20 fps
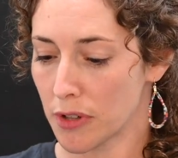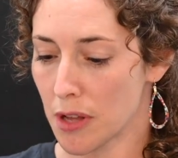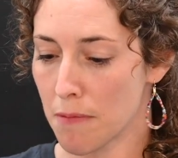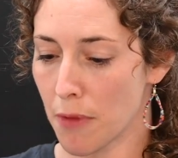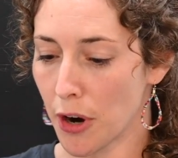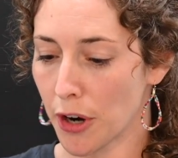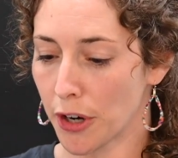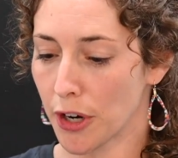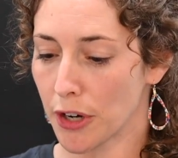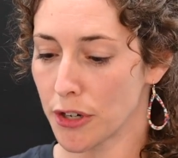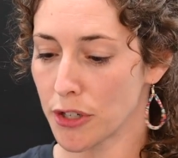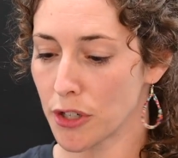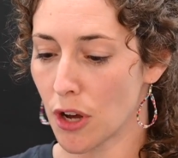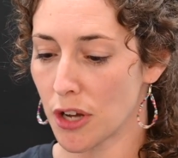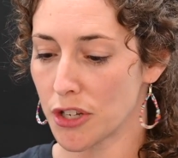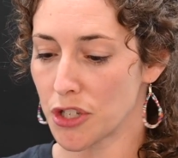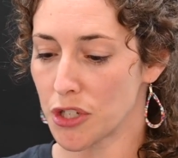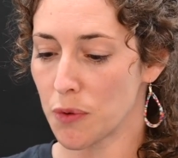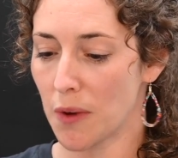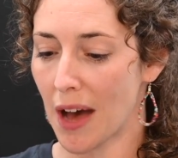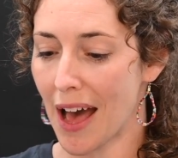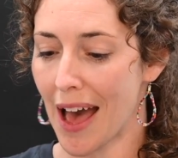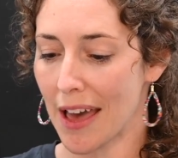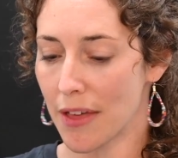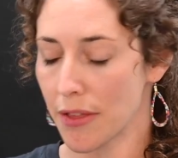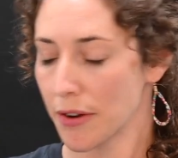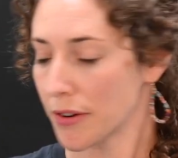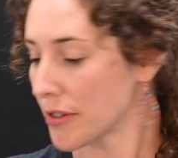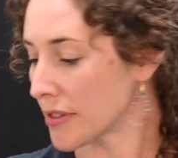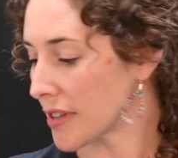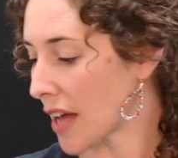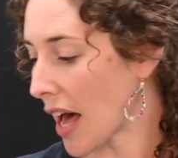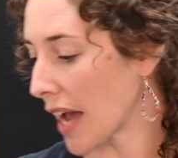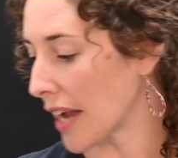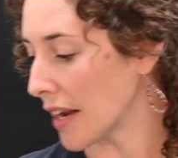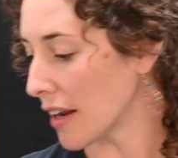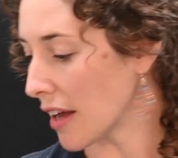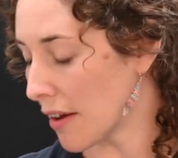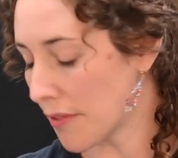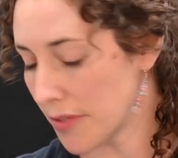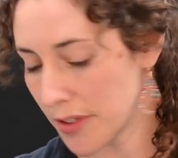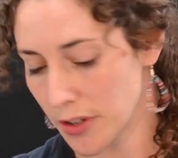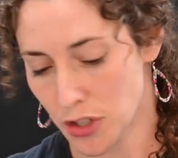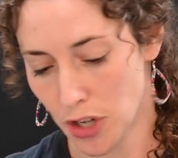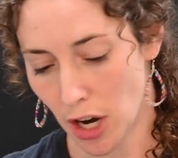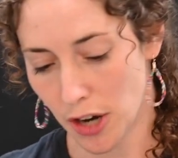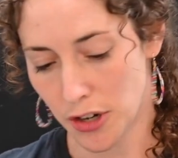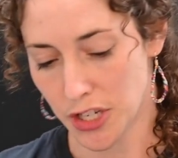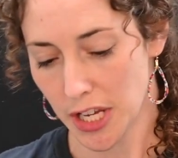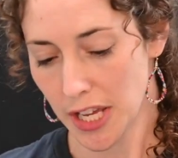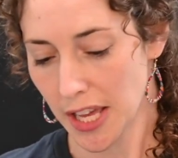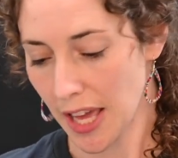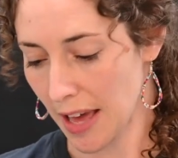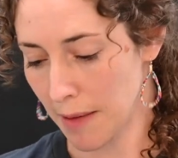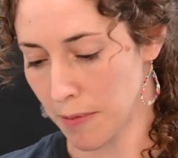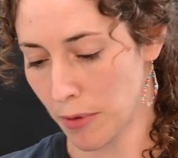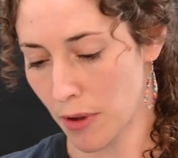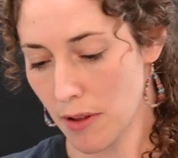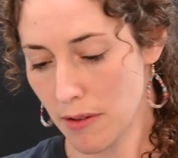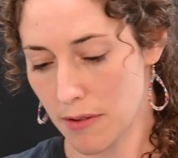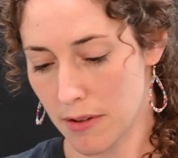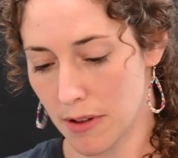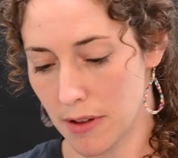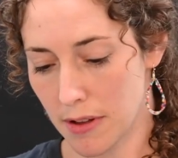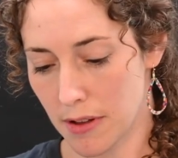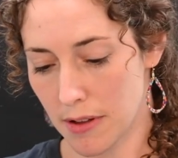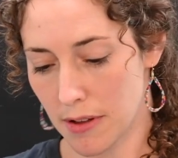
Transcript: the markers onto either side of the charging cable